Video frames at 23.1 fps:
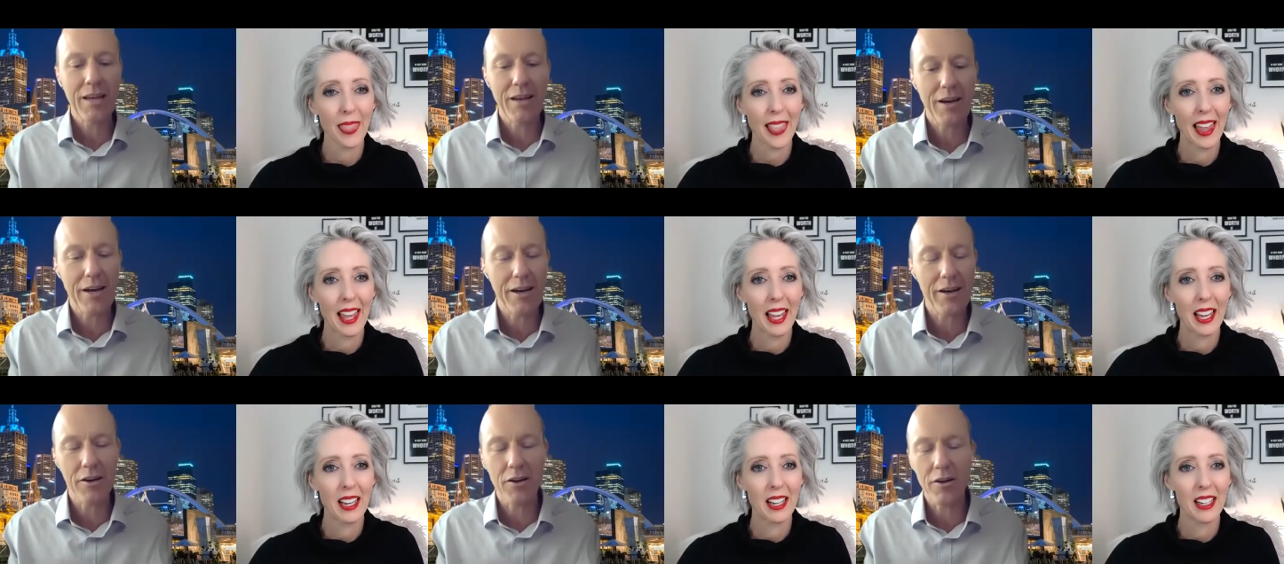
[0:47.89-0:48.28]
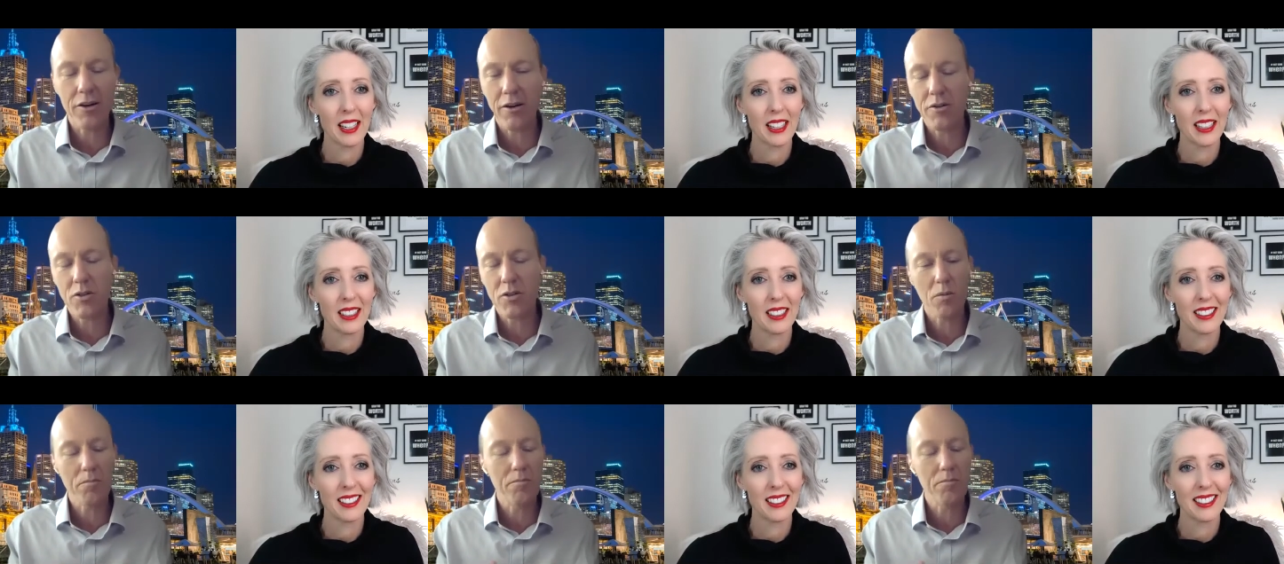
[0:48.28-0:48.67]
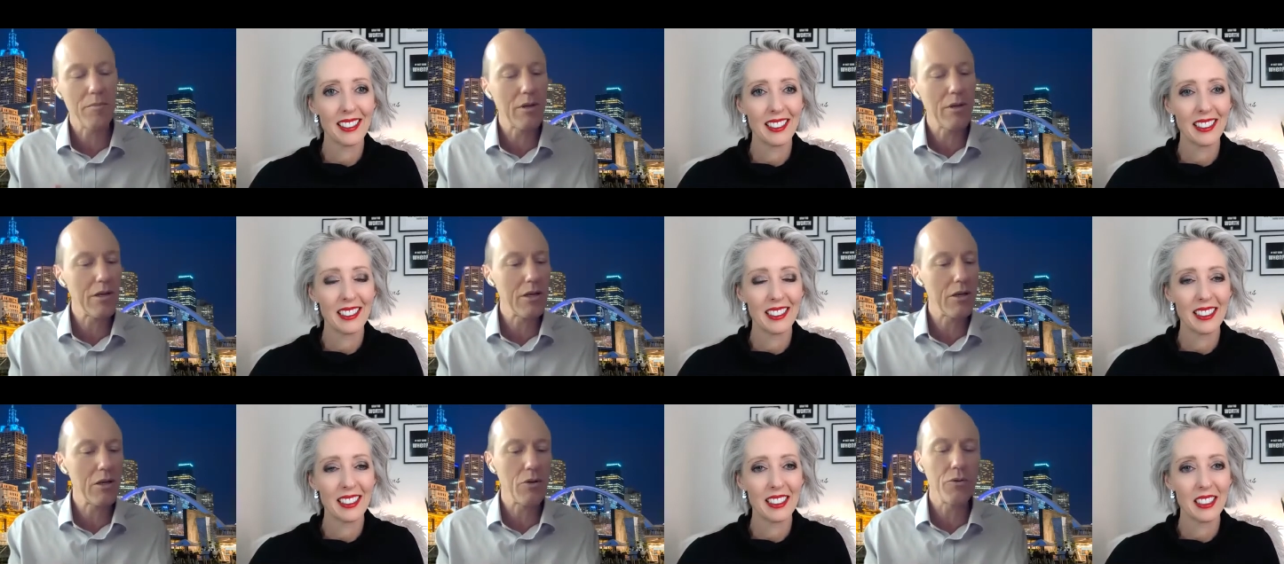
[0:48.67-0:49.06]
Speaker 1: i don't know to
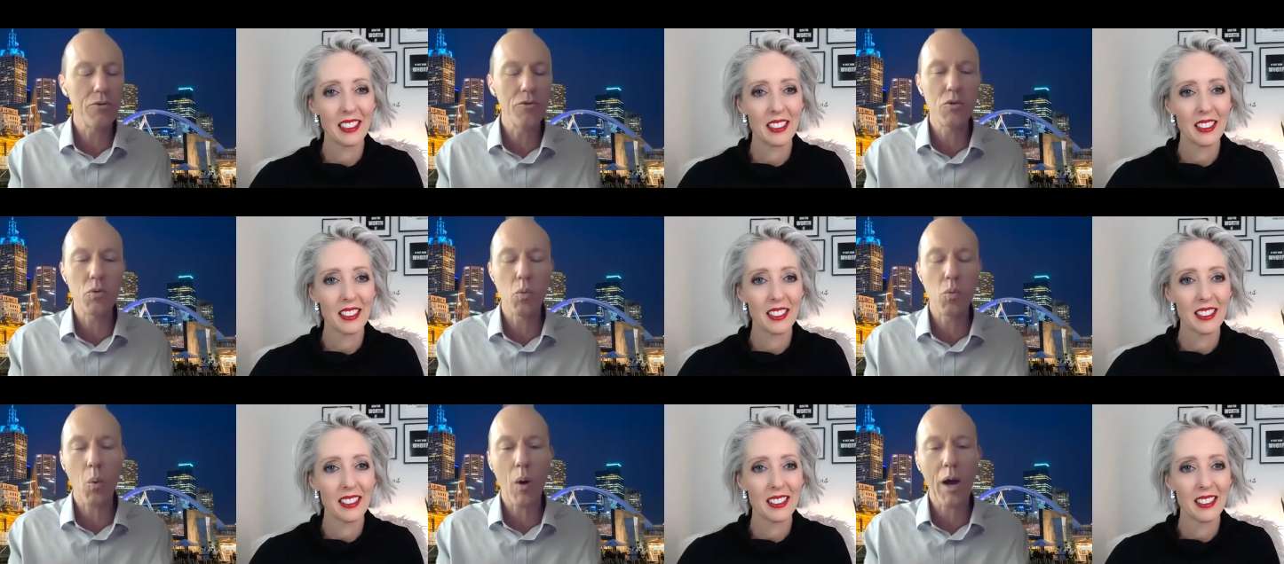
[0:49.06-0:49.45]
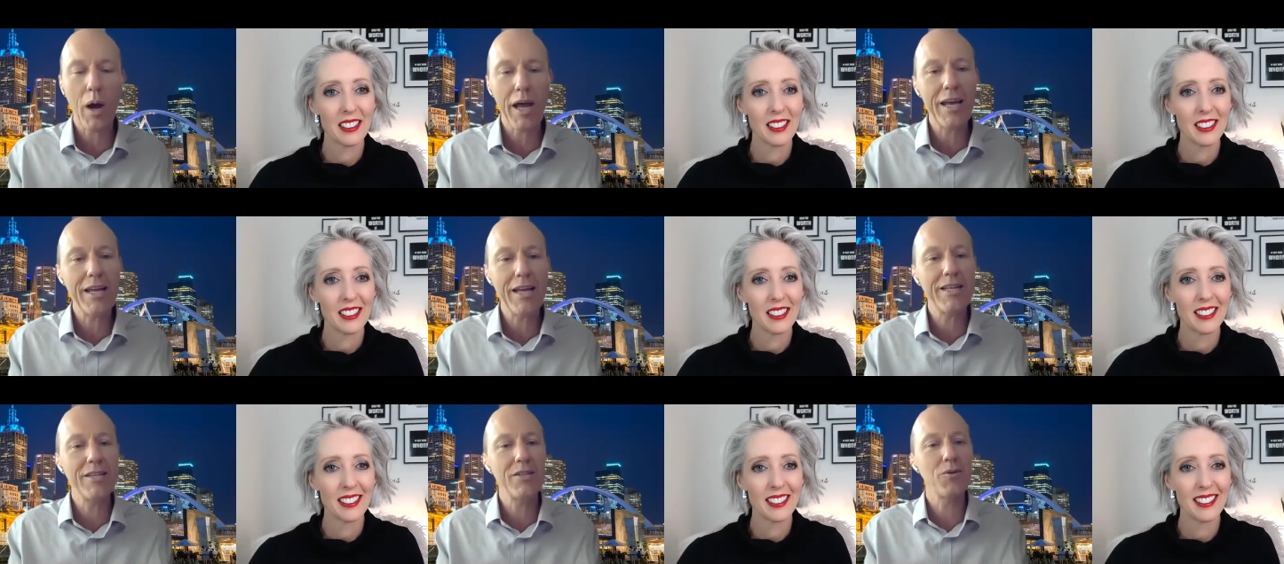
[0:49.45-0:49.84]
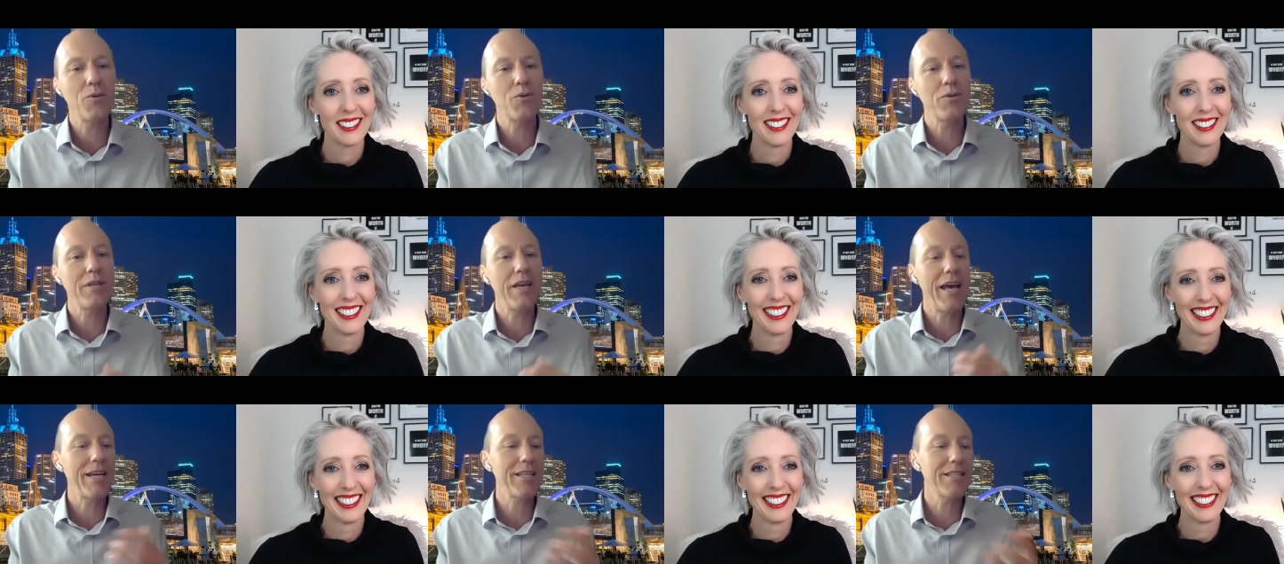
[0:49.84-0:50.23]
lose weight or to